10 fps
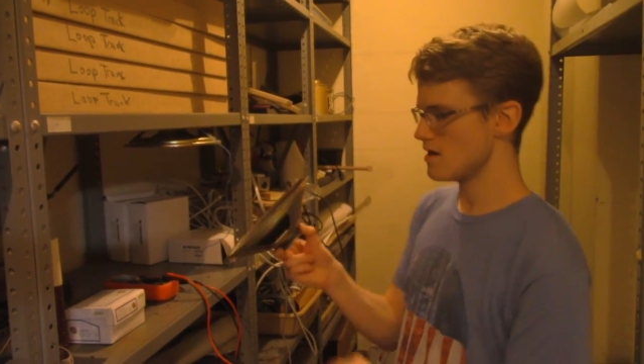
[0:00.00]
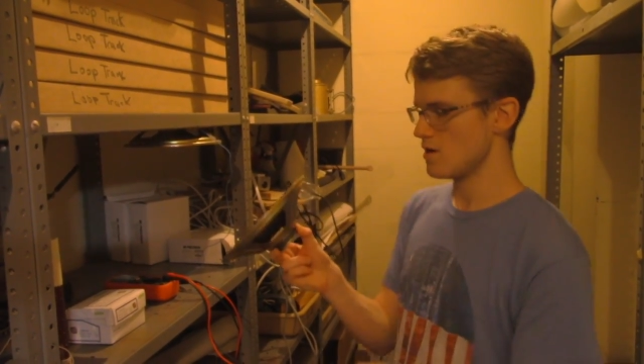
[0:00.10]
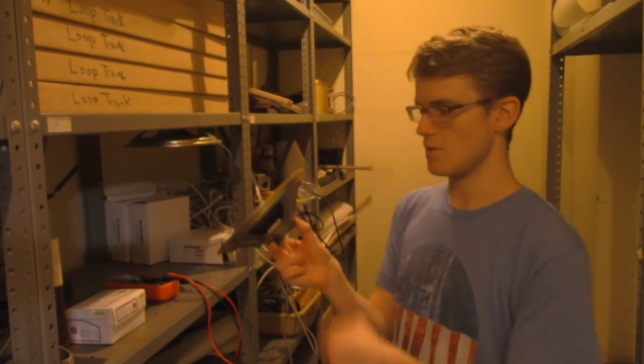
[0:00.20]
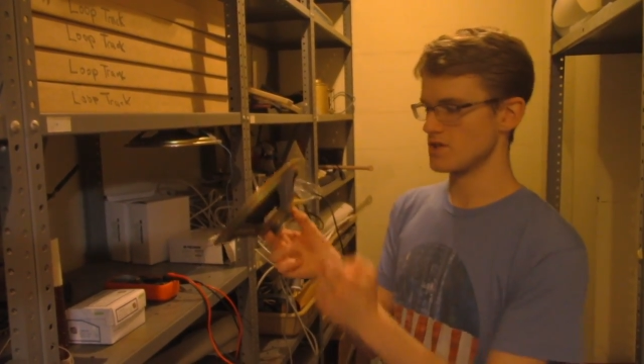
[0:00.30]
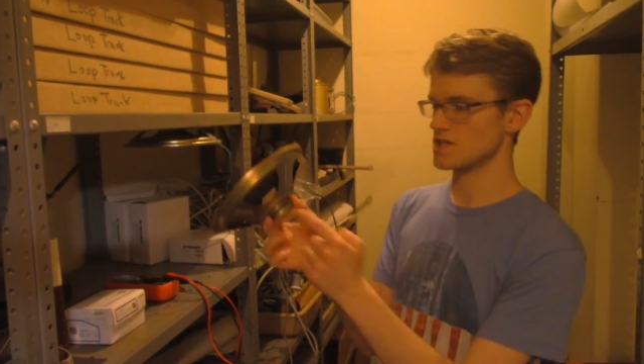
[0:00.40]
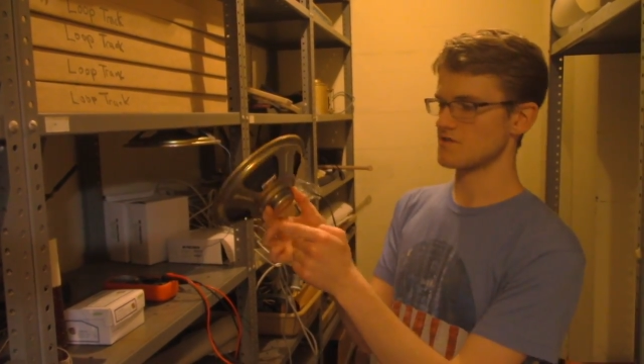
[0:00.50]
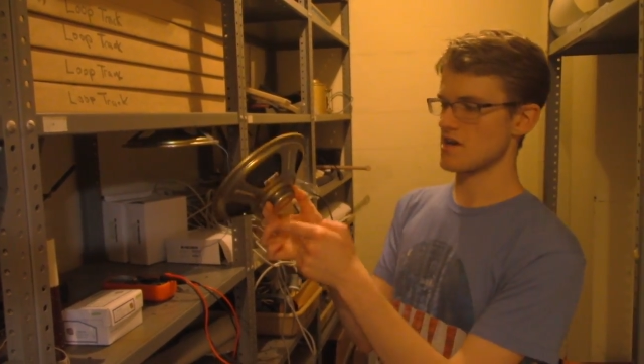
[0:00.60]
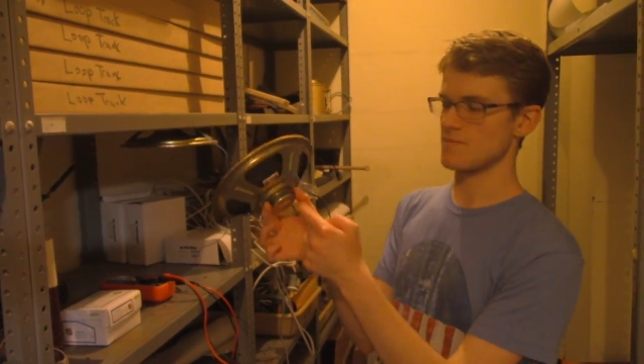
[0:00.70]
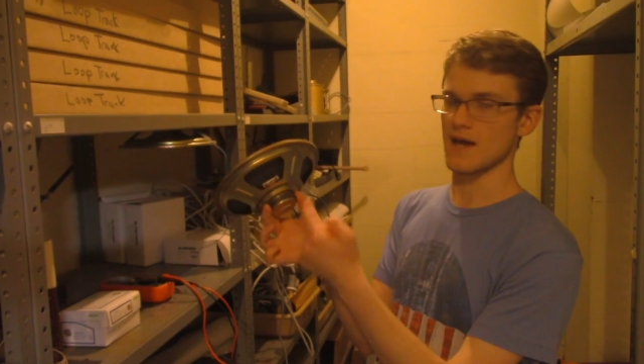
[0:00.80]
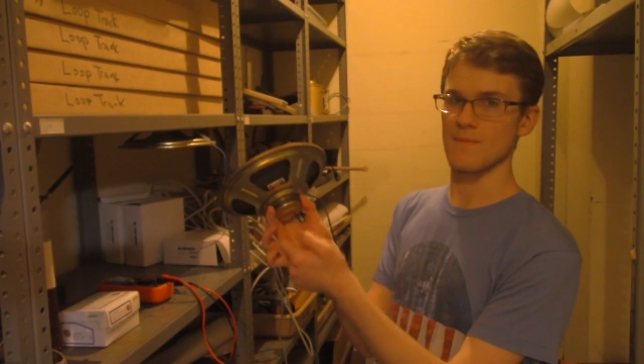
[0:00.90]
which is
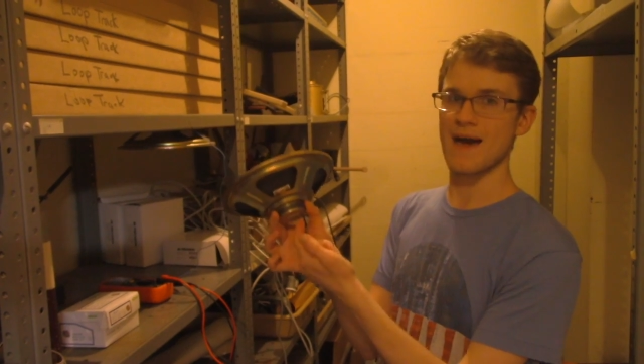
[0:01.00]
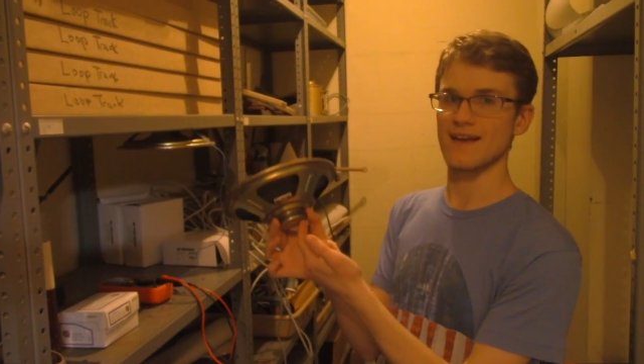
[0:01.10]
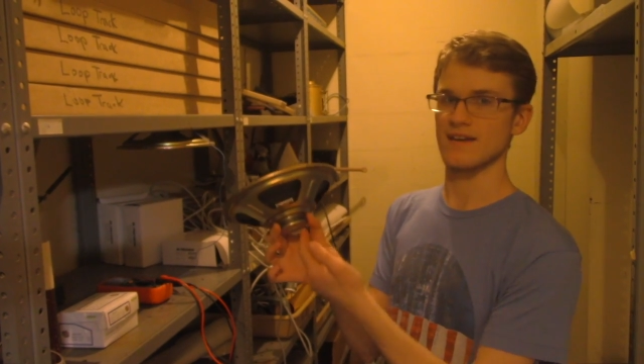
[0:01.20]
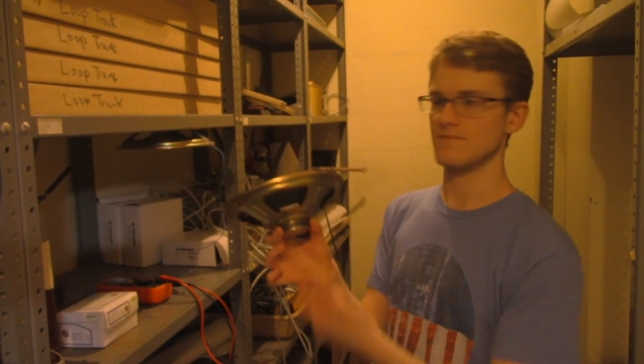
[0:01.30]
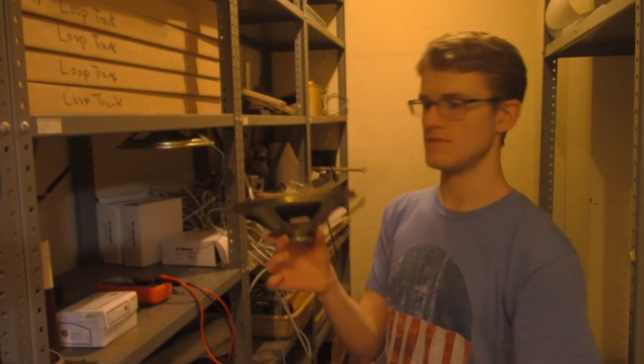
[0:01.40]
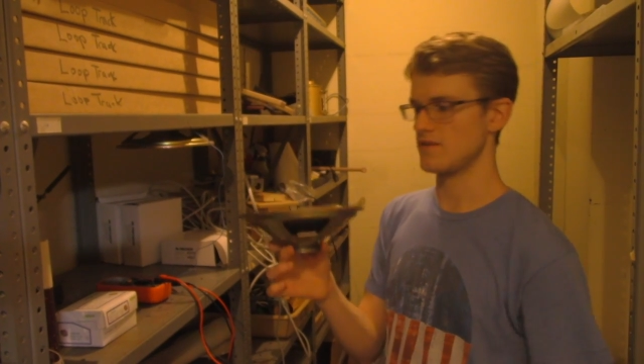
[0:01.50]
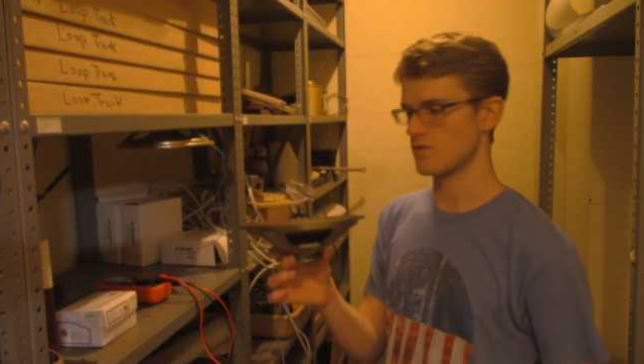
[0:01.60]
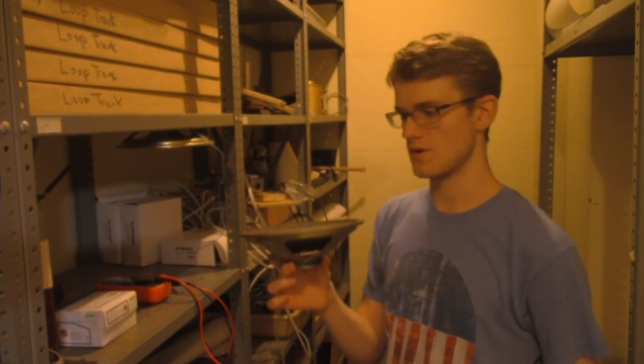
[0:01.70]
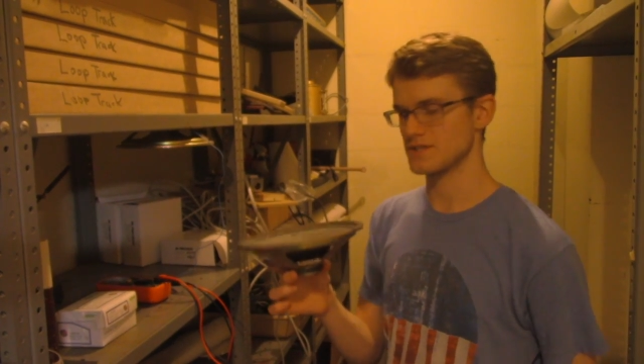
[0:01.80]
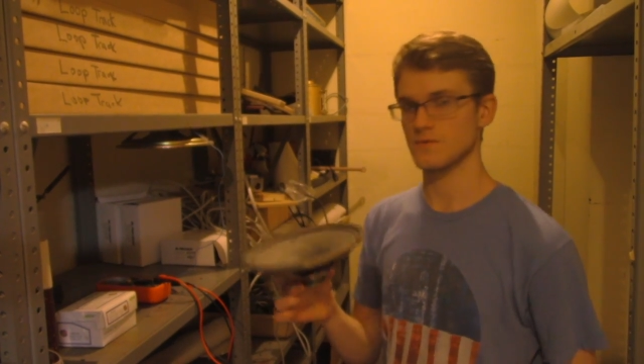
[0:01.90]
surrounded by a magnet. And of
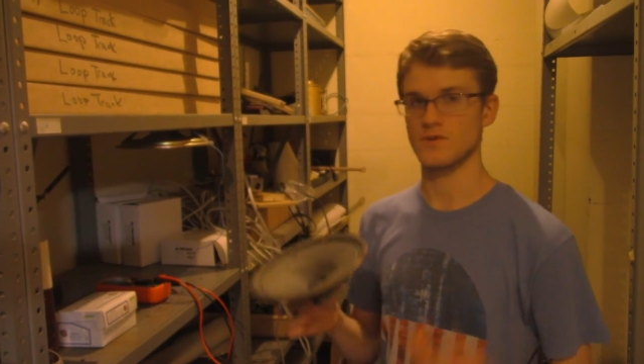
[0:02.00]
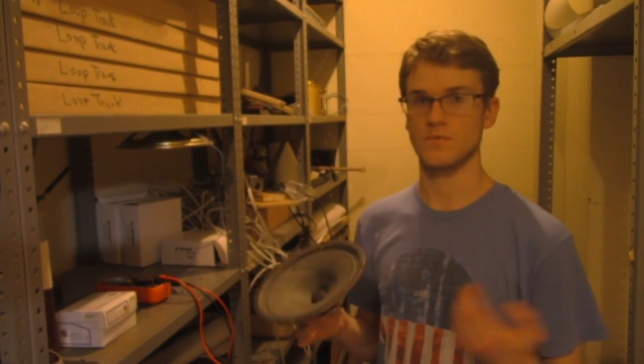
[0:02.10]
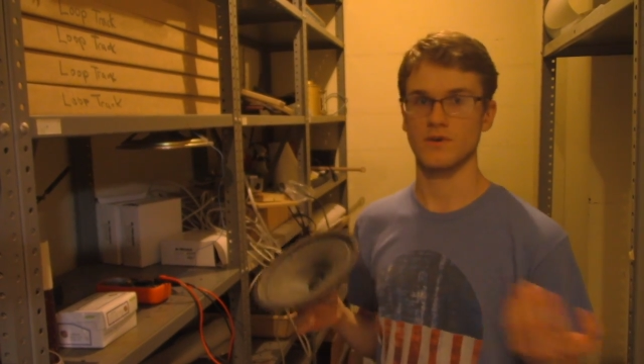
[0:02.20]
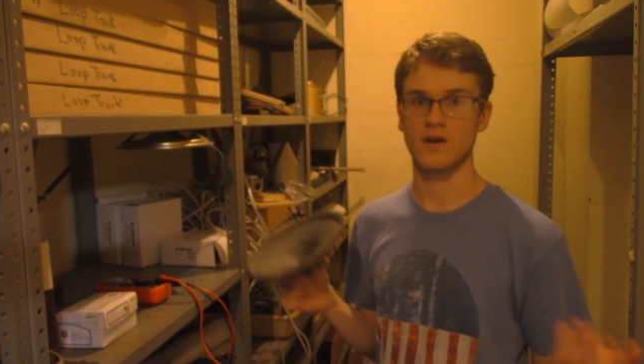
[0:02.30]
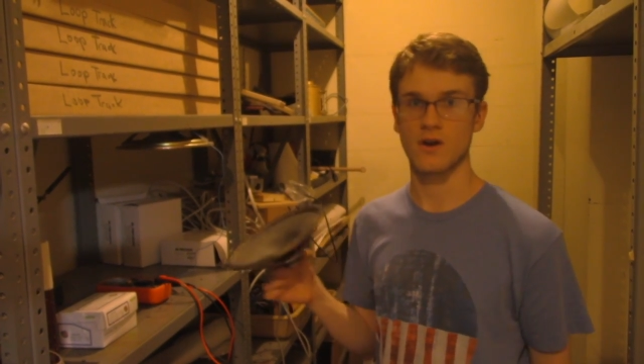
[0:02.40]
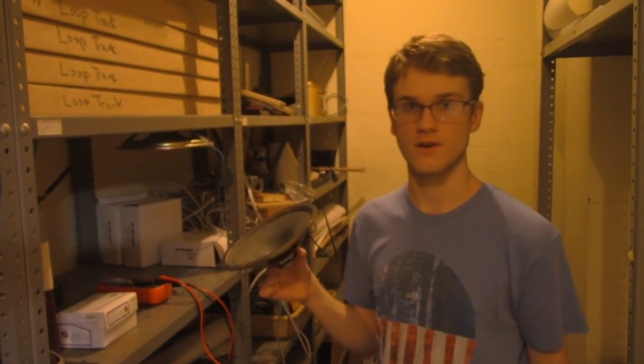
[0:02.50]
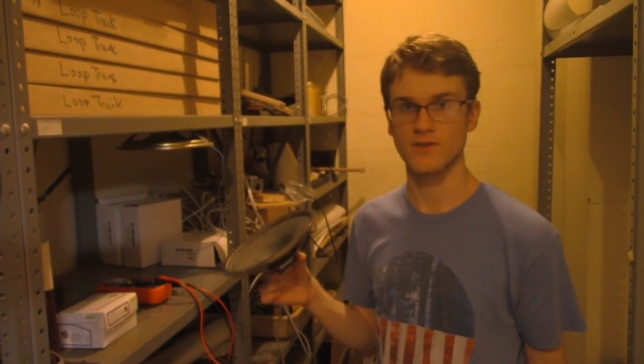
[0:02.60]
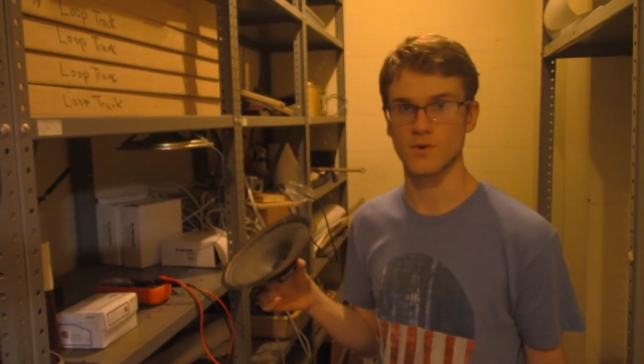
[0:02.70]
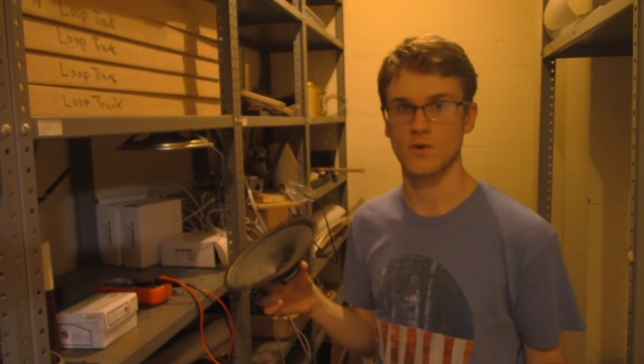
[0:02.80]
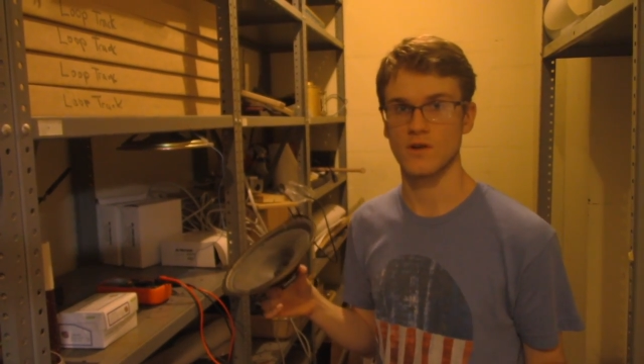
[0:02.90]
course, when you put current
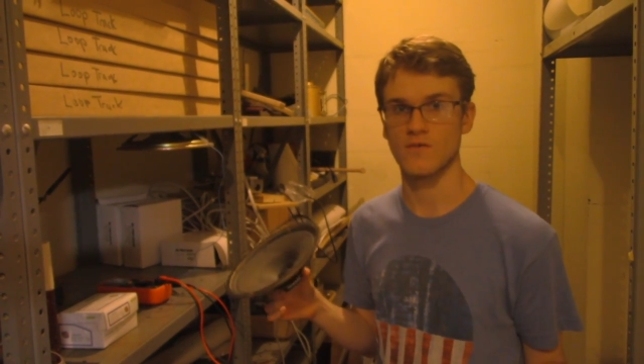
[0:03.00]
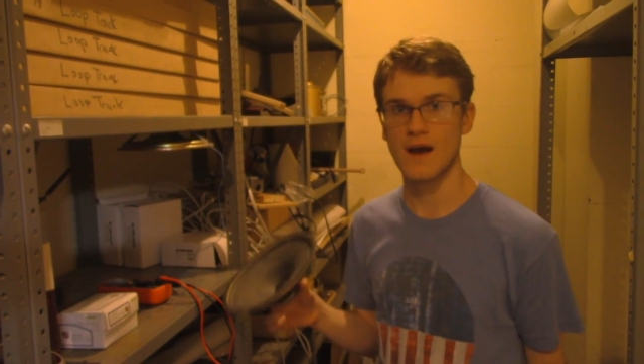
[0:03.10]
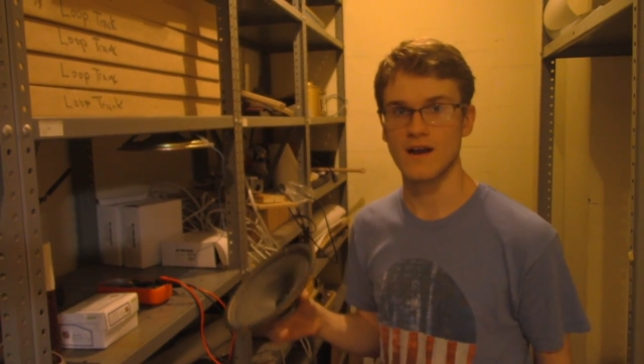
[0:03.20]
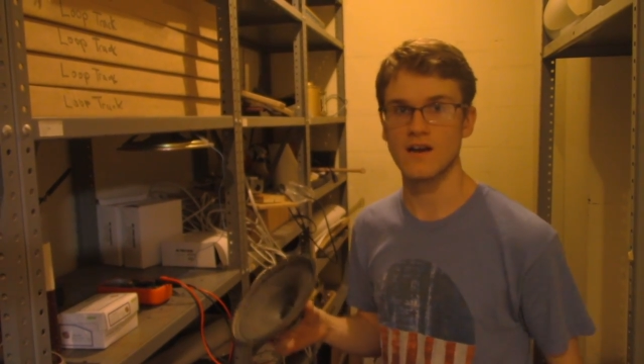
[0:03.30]
through a coil of wire,